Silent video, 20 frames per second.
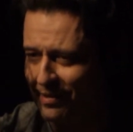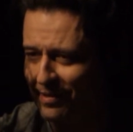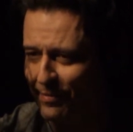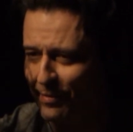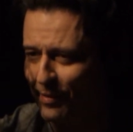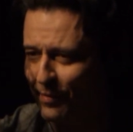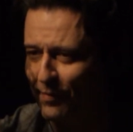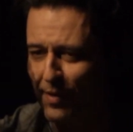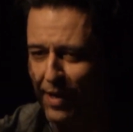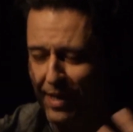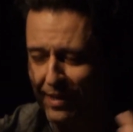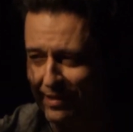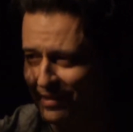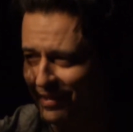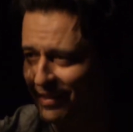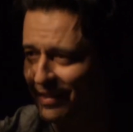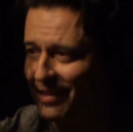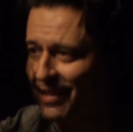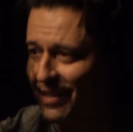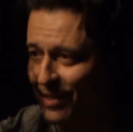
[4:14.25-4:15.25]
and we
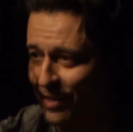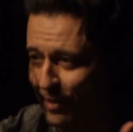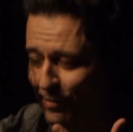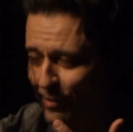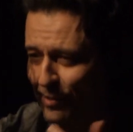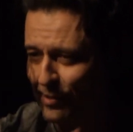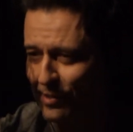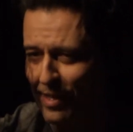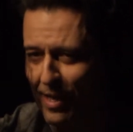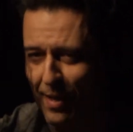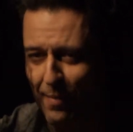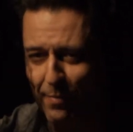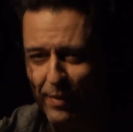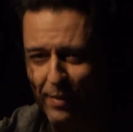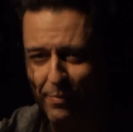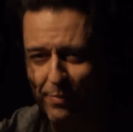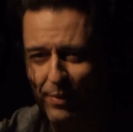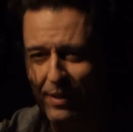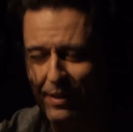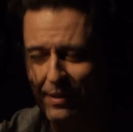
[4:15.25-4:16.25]
finally on this album we
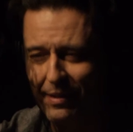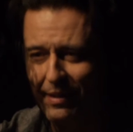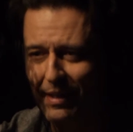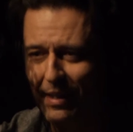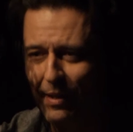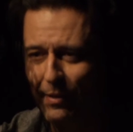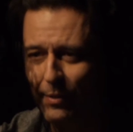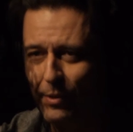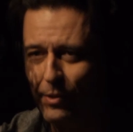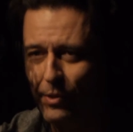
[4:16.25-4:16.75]
put it together.